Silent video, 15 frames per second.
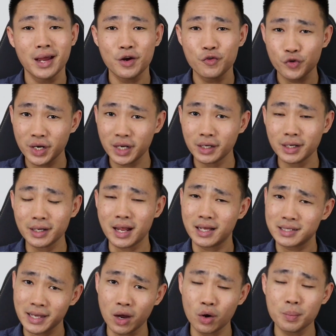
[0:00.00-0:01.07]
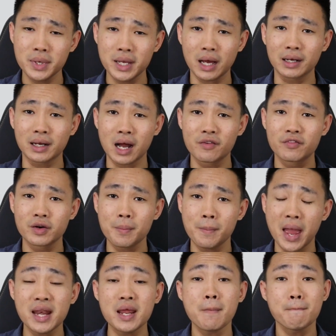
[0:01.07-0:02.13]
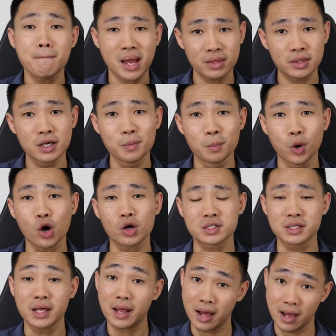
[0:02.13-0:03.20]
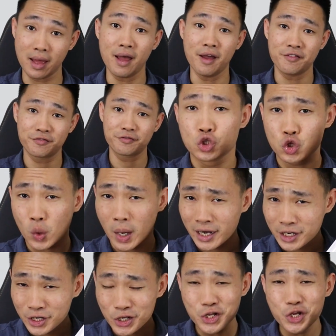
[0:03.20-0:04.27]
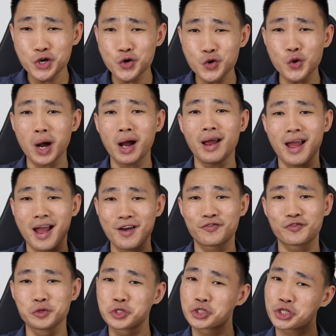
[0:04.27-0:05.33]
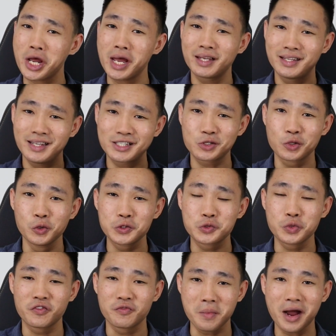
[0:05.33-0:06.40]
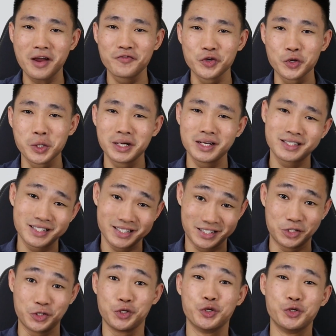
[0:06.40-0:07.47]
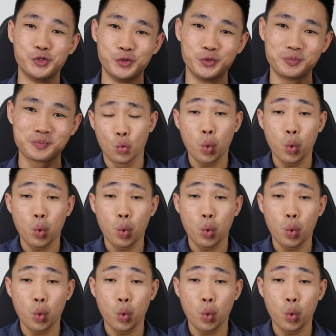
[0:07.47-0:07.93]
and reading it has helped me uncover many mental blocks that I have. So I knew I have to share these tools with my viewers, you.